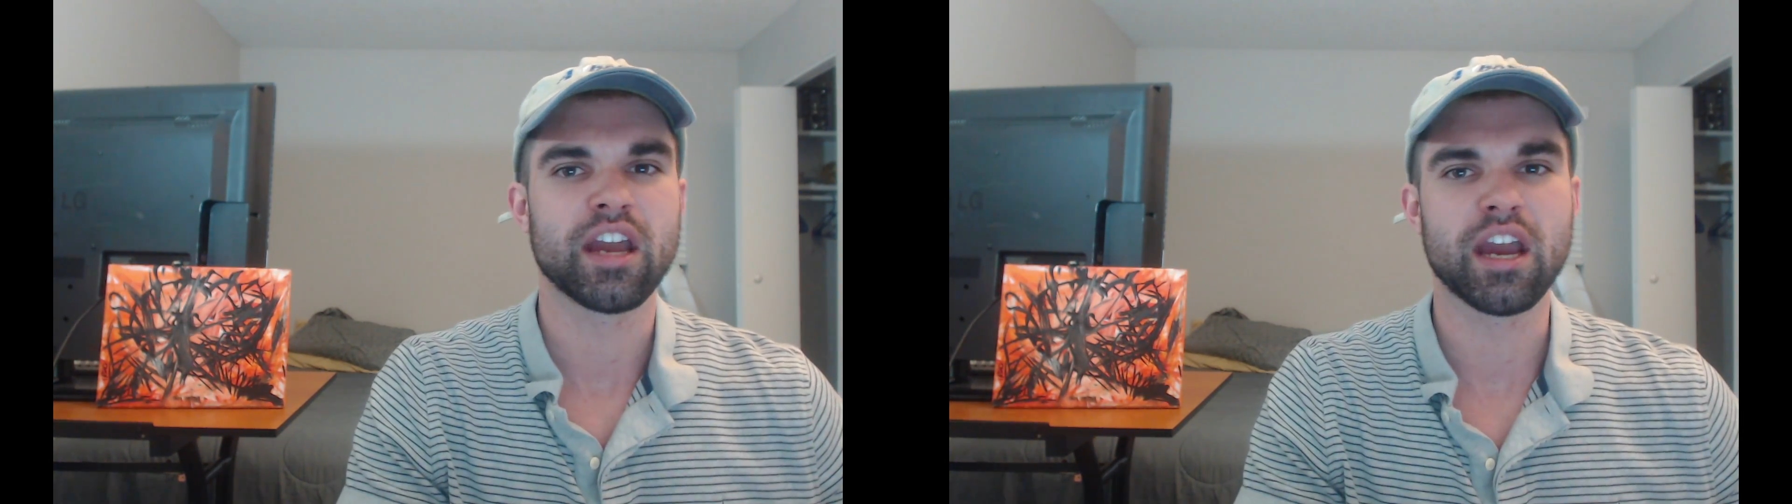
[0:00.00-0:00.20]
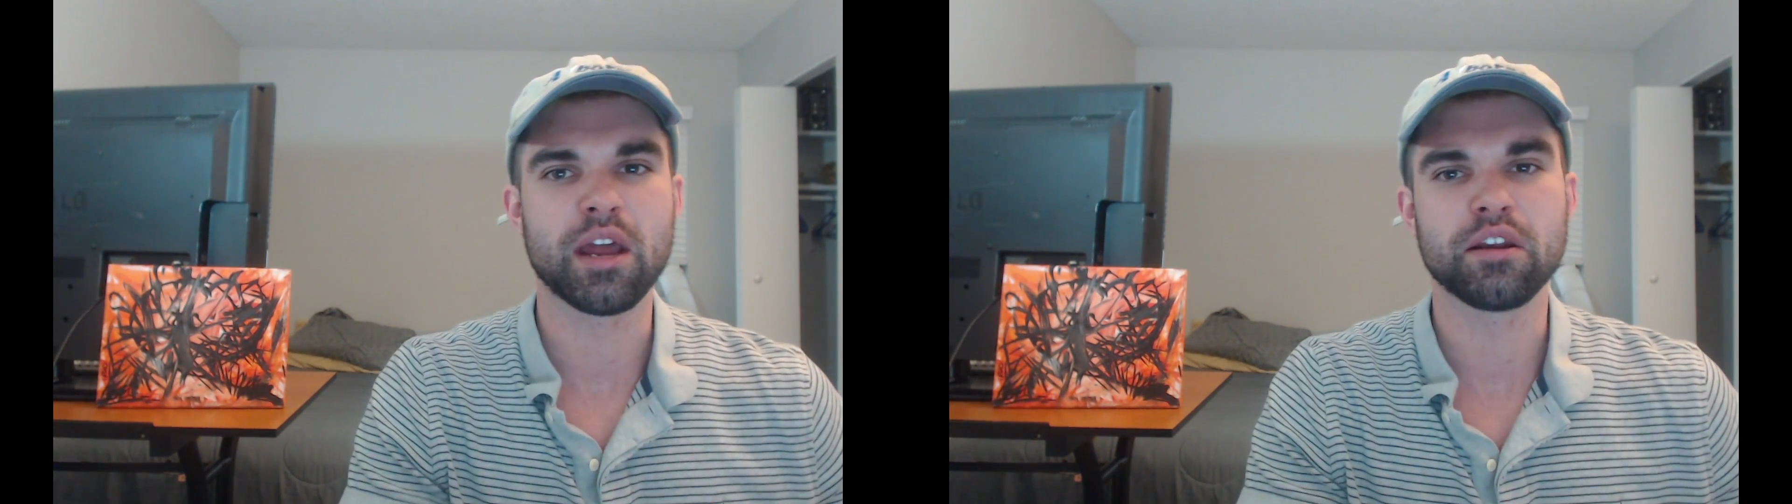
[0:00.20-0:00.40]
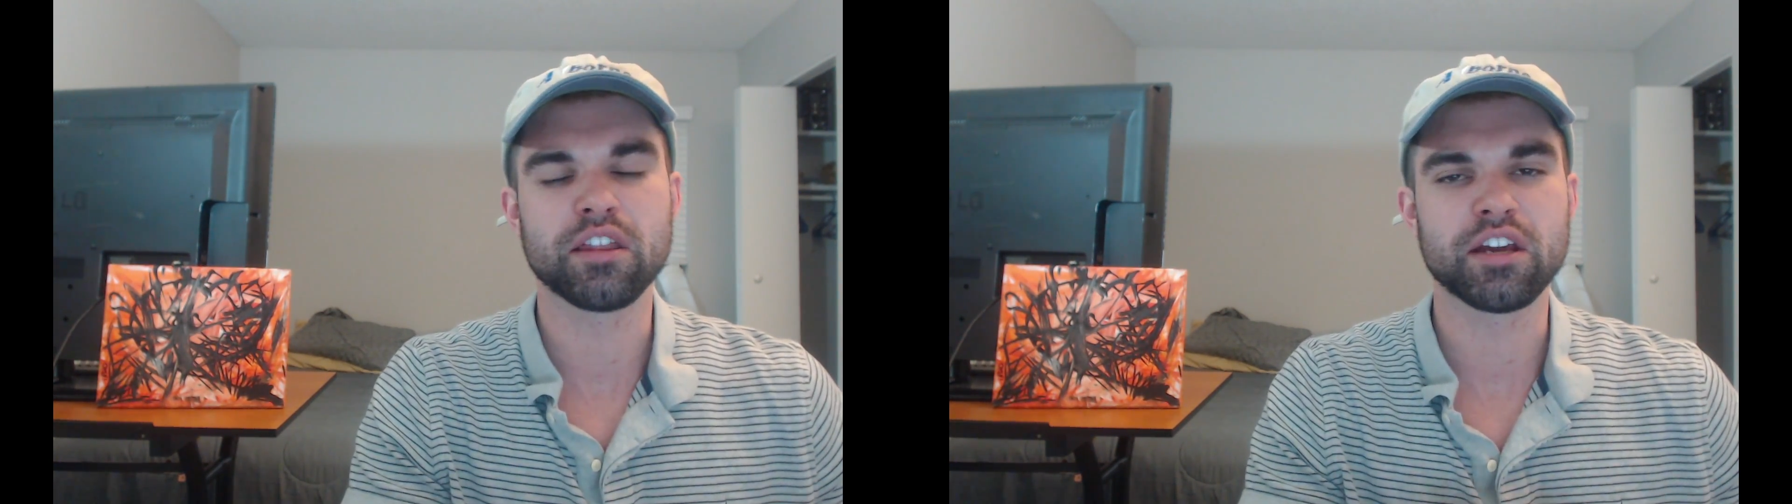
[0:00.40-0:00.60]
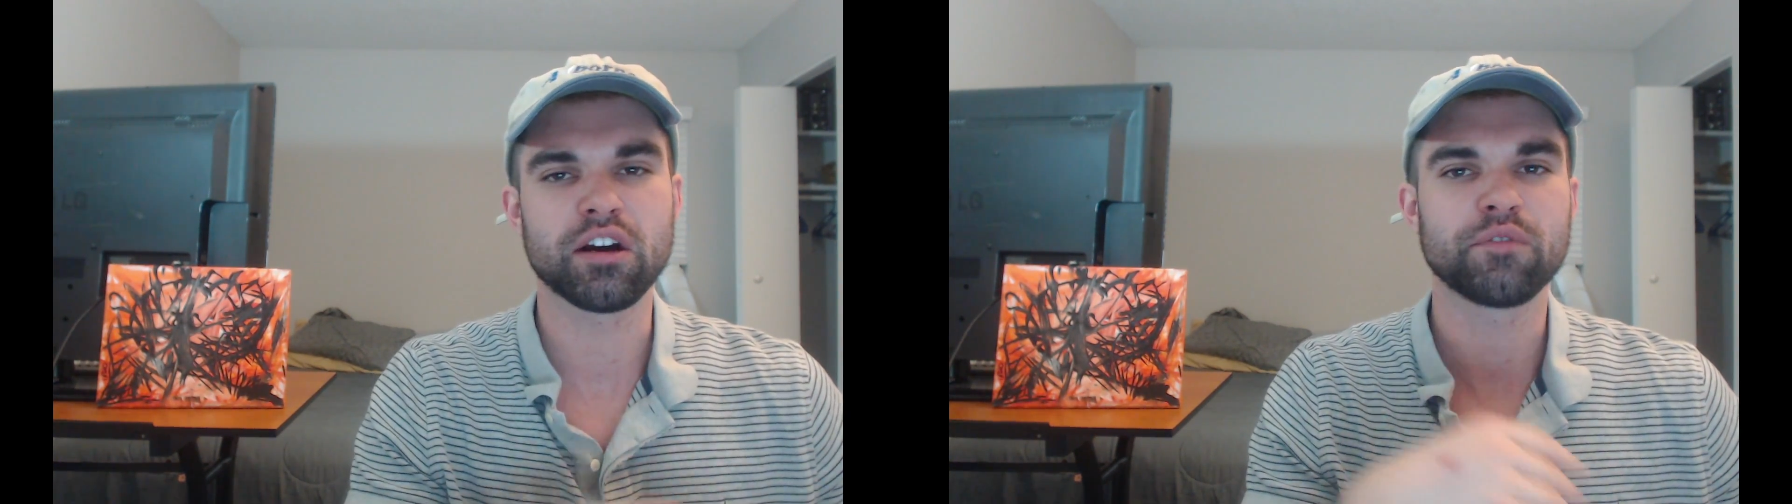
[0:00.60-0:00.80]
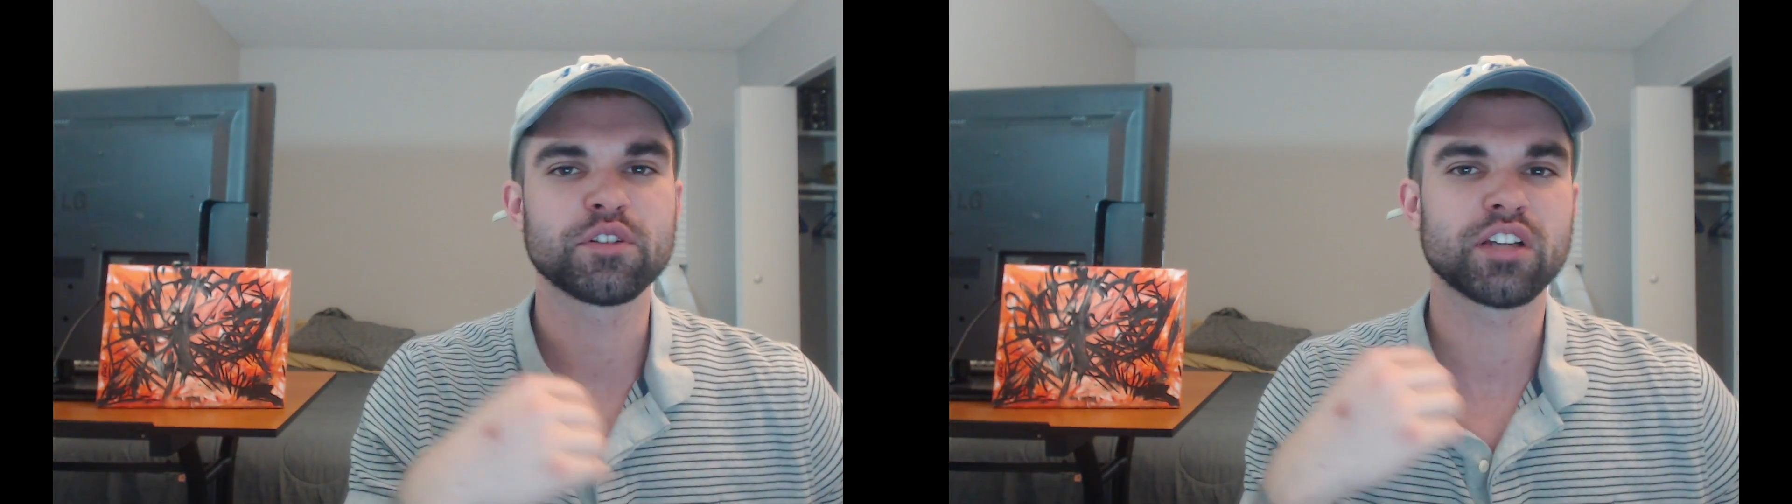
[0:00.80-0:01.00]
and they
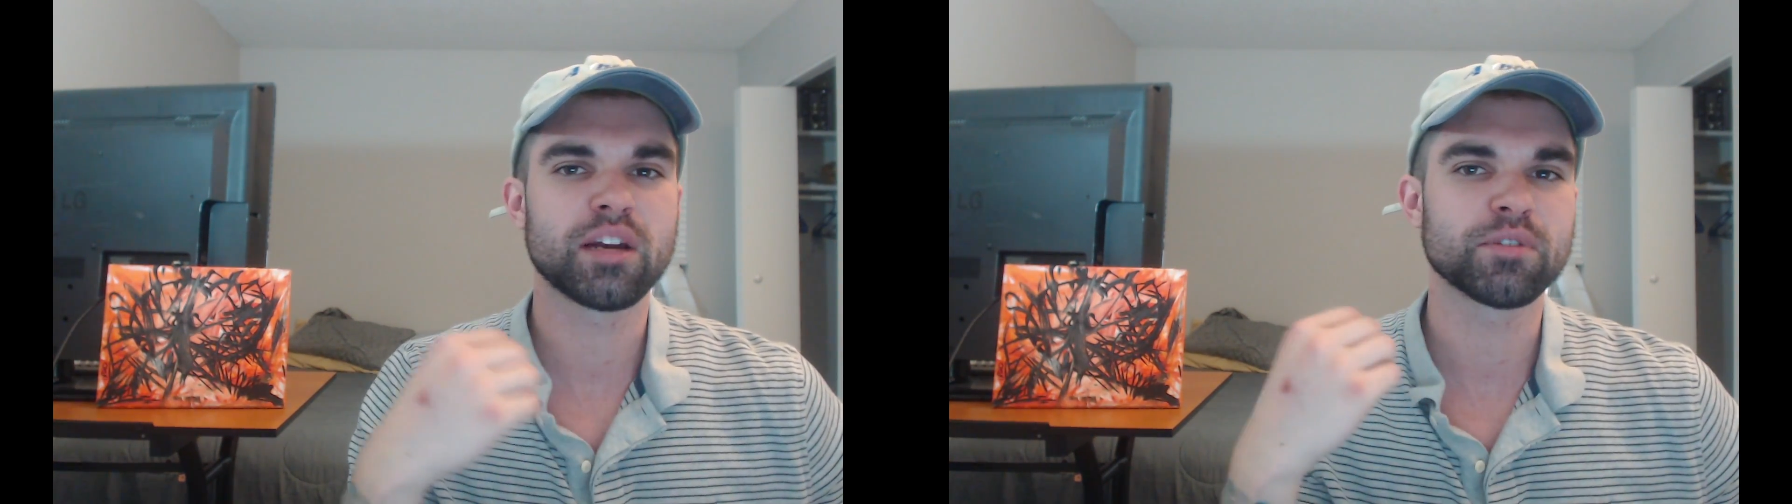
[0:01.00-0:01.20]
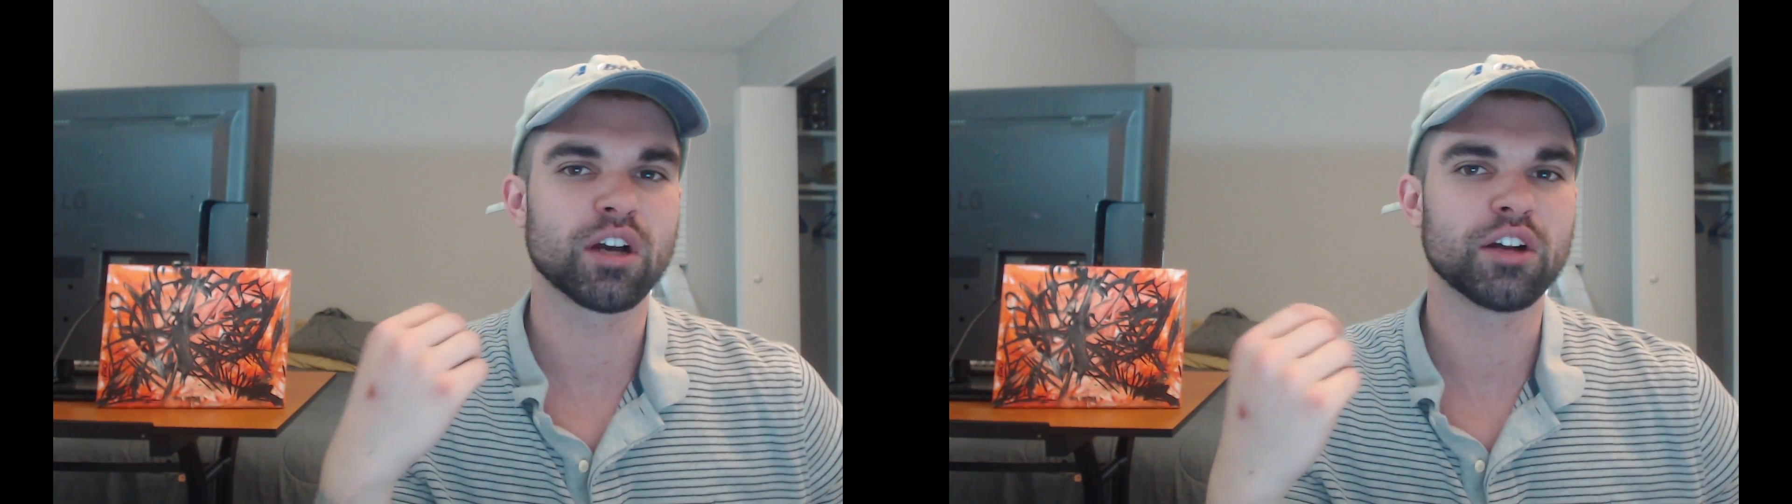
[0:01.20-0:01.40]
oftentimes